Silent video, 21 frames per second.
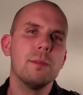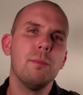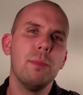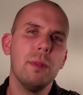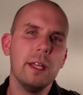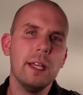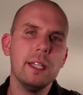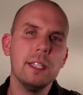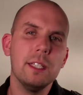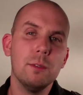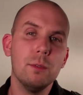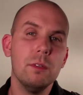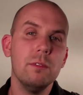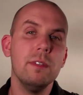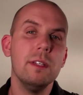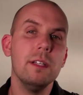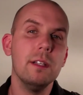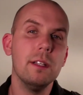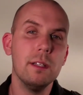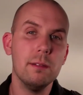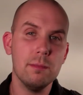plan to
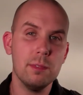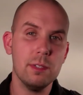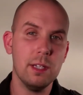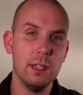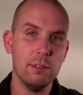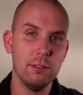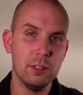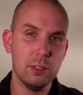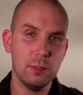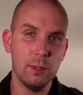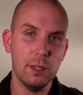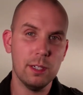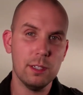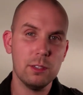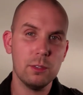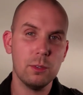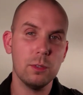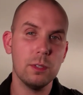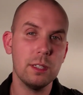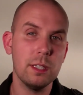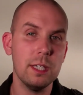reveal himself to us
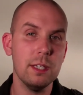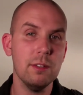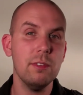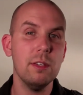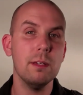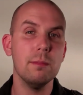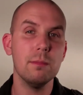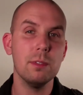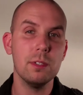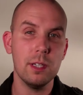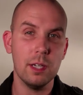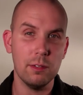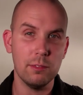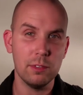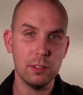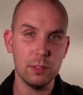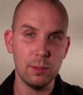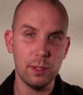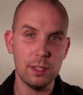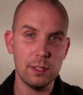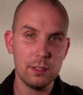or to give himself
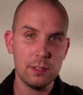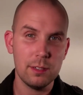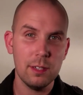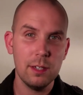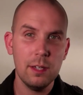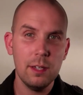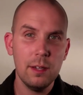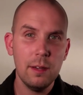to us?